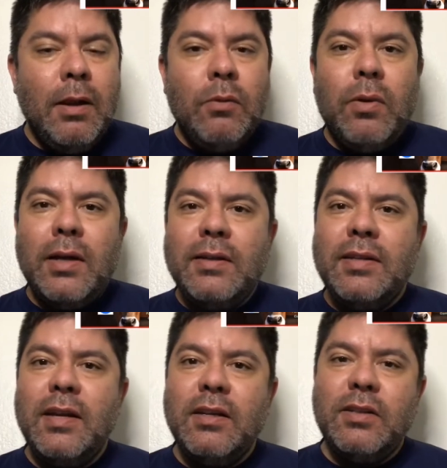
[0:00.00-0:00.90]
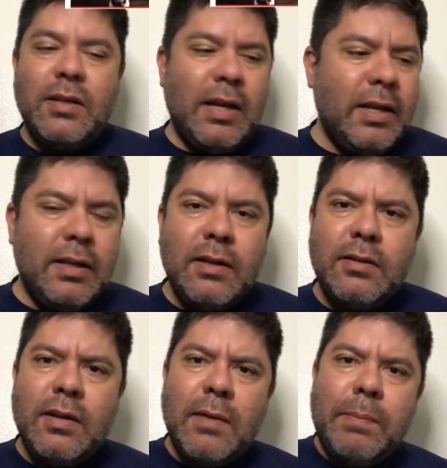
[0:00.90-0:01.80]
Well, I decided to, hey, let's
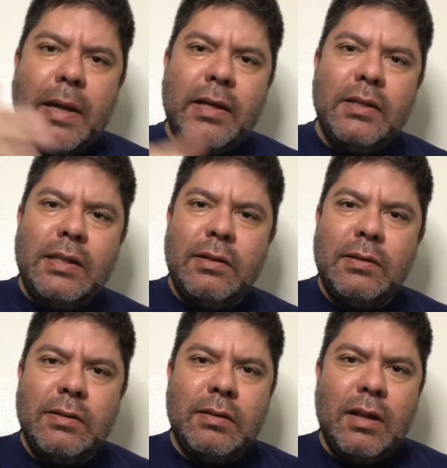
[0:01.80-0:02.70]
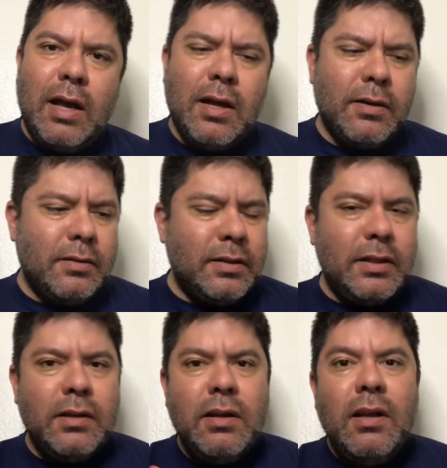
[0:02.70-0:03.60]
dive back into Solana, see